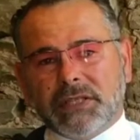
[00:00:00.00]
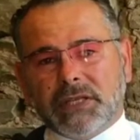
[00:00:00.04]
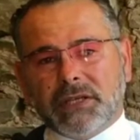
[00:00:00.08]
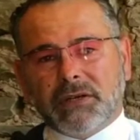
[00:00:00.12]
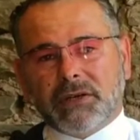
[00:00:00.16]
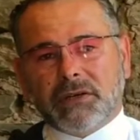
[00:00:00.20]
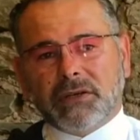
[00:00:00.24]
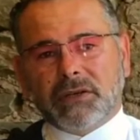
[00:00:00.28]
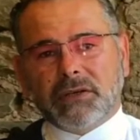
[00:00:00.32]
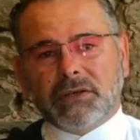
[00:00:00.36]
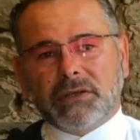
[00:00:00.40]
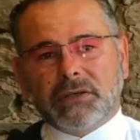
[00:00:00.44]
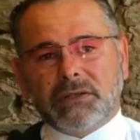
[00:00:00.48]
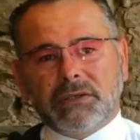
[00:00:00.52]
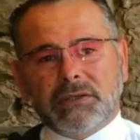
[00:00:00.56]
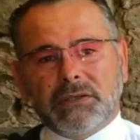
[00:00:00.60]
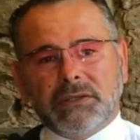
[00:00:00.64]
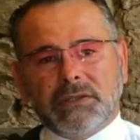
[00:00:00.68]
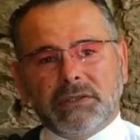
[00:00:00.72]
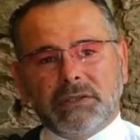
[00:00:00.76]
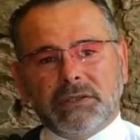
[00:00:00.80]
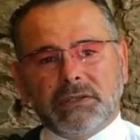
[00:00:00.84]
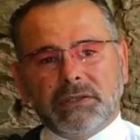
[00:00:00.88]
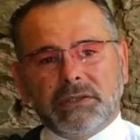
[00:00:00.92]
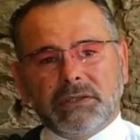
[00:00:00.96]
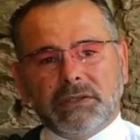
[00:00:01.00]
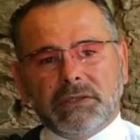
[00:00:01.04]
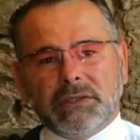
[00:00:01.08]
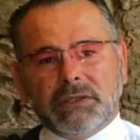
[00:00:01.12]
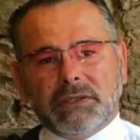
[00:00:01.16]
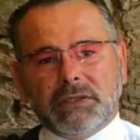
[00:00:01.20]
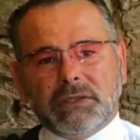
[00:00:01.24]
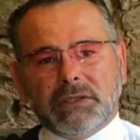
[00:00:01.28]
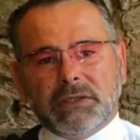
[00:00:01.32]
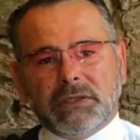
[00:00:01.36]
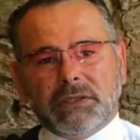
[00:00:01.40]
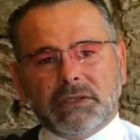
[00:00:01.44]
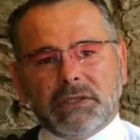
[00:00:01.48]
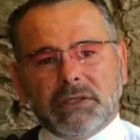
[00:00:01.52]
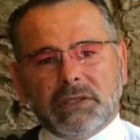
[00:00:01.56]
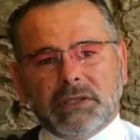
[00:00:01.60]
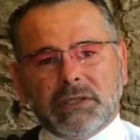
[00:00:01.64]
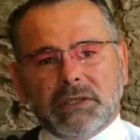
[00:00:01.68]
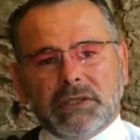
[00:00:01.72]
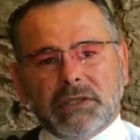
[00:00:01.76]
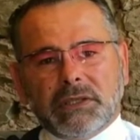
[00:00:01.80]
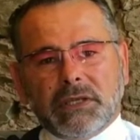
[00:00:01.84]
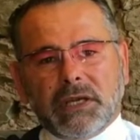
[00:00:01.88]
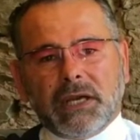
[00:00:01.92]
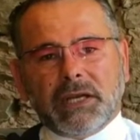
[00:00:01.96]
that are
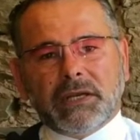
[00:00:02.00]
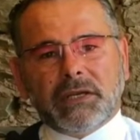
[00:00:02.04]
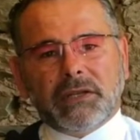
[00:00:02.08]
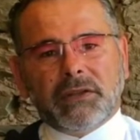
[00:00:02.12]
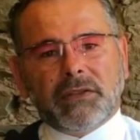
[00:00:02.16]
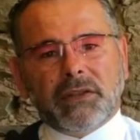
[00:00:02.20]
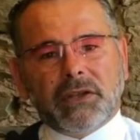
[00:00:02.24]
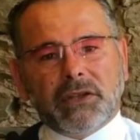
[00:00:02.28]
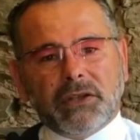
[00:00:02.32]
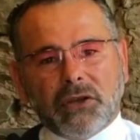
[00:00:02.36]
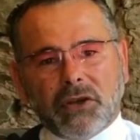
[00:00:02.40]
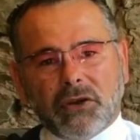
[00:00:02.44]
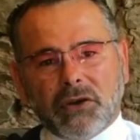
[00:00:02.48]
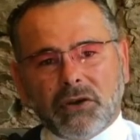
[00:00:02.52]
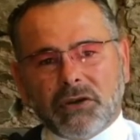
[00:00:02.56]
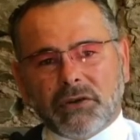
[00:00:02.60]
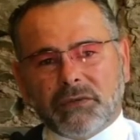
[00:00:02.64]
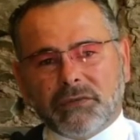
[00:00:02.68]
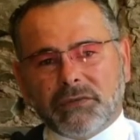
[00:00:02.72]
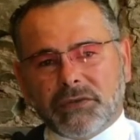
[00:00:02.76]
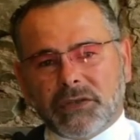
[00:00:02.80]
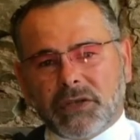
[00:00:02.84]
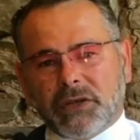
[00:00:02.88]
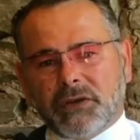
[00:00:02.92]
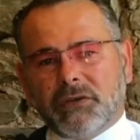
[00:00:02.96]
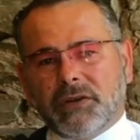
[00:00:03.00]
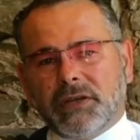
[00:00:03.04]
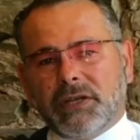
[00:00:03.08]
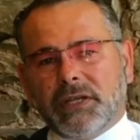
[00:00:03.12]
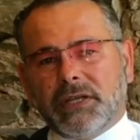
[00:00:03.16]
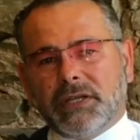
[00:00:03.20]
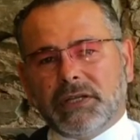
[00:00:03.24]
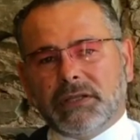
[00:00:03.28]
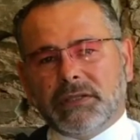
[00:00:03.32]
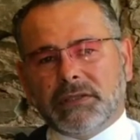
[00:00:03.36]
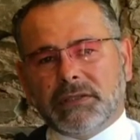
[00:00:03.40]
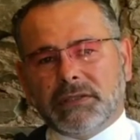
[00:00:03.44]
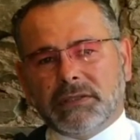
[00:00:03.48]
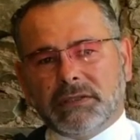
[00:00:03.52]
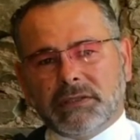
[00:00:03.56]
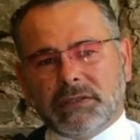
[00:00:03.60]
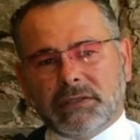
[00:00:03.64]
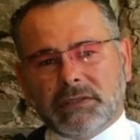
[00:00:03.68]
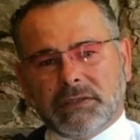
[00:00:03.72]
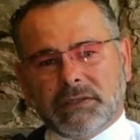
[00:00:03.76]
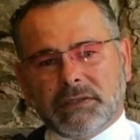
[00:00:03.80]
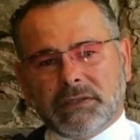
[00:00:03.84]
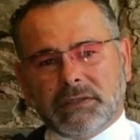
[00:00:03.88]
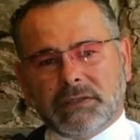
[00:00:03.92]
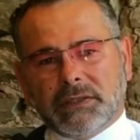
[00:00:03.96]
under the yoke of tyranny
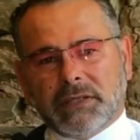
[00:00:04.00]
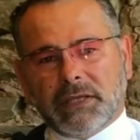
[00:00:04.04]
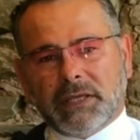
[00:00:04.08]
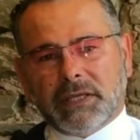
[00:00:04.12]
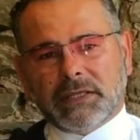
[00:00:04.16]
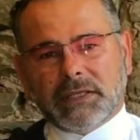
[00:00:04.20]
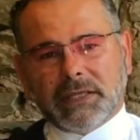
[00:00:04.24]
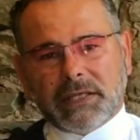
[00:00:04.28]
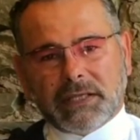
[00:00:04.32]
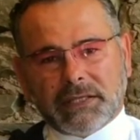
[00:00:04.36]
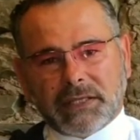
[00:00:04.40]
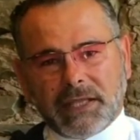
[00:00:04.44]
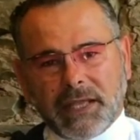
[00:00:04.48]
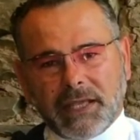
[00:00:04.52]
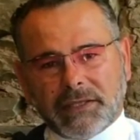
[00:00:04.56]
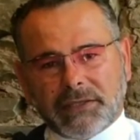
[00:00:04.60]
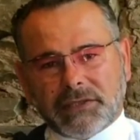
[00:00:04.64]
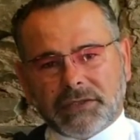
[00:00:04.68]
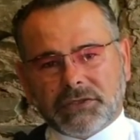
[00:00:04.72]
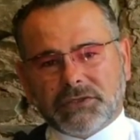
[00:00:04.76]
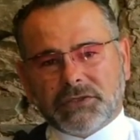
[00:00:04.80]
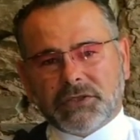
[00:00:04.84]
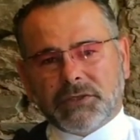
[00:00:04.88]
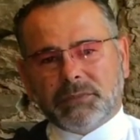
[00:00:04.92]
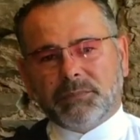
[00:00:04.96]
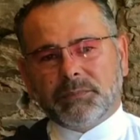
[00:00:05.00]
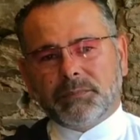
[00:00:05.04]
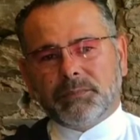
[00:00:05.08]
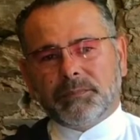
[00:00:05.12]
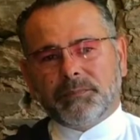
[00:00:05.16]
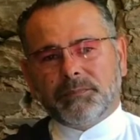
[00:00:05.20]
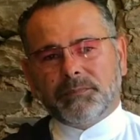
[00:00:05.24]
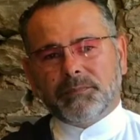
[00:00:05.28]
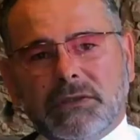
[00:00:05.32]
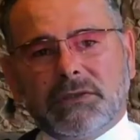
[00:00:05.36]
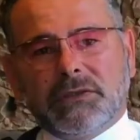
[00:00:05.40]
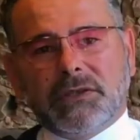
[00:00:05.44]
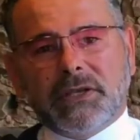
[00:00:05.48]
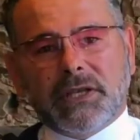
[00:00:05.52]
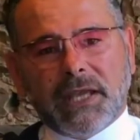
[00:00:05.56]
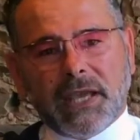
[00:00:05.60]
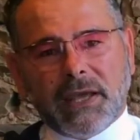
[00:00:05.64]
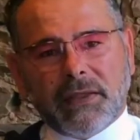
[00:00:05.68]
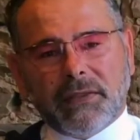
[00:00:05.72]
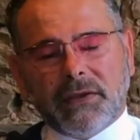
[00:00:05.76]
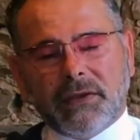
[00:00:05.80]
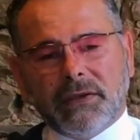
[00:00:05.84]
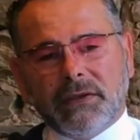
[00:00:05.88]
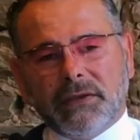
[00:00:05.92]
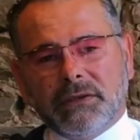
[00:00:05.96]
and dictatorship.
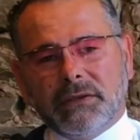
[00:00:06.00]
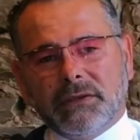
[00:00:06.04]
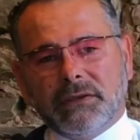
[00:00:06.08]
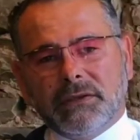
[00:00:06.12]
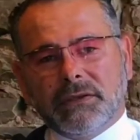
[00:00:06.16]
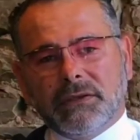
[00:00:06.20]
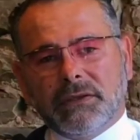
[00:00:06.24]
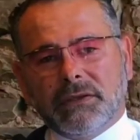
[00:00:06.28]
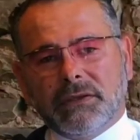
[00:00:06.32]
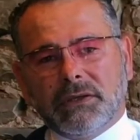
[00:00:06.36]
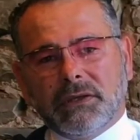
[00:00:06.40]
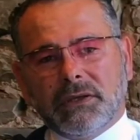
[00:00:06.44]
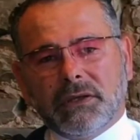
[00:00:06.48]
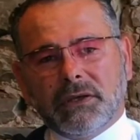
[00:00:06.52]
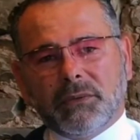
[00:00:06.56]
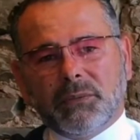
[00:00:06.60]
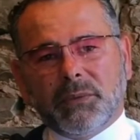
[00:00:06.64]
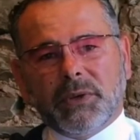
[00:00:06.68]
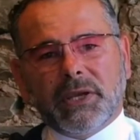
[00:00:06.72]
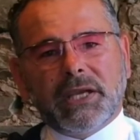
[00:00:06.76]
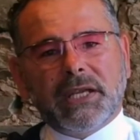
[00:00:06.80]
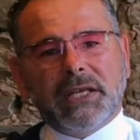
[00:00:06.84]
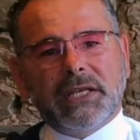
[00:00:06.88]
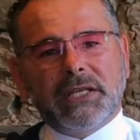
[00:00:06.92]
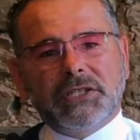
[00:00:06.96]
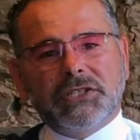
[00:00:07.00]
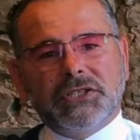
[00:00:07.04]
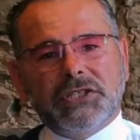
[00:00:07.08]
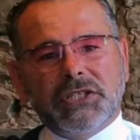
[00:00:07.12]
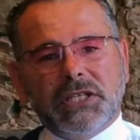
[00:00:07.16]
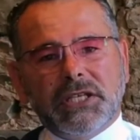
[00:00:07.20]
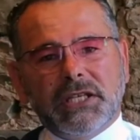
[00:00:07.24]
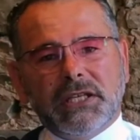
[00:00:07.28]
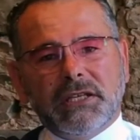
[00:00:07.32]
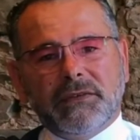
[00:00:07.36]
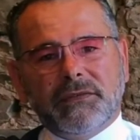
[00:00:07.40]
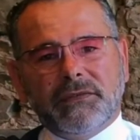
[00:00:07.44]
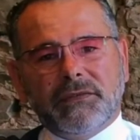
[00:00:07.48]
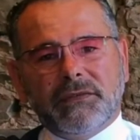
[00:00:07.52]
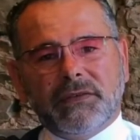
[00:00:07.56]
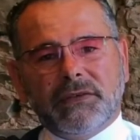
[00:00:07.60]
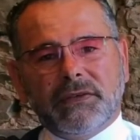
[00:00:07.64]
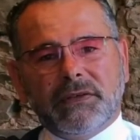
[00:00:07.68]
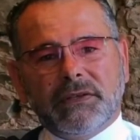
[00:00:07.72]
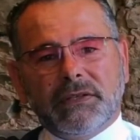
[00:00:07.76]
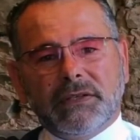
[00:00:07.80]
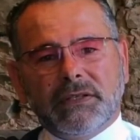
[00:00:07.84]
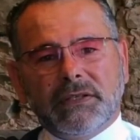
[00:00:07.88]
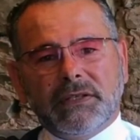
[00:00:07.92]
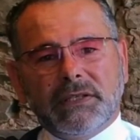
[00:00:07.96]
Together, we can achieve
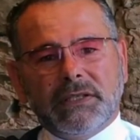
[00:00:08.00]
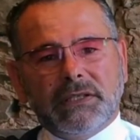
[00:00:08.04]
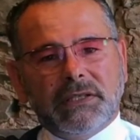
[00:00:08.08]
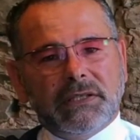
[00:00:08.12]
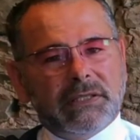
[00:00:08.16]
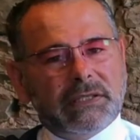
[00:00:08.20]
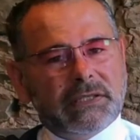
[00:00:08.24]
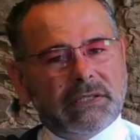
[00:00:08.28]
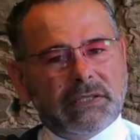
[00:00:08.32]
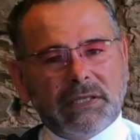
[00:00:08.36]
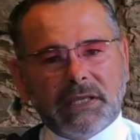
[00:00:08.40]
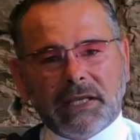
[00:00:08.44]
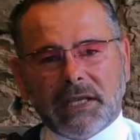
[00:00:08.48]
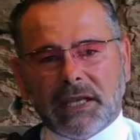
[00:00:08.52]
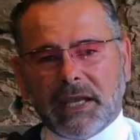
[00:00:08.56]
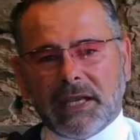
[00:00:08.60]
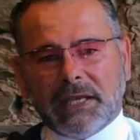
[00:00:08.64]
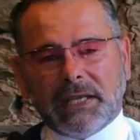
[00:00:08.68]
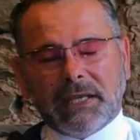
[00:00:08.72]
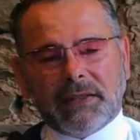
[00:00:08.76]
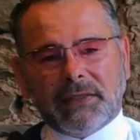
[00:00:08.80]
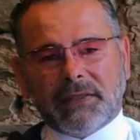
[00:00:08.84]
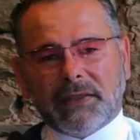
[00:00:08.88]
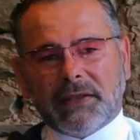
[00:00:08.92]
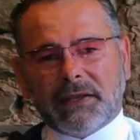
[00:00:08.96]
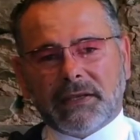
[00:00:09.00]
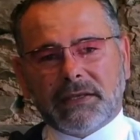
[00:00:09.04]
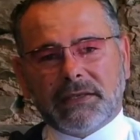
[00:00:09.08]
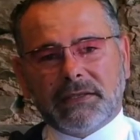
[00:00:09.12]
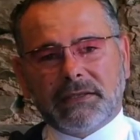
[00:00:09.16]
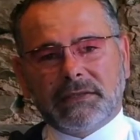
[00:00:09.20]
anything.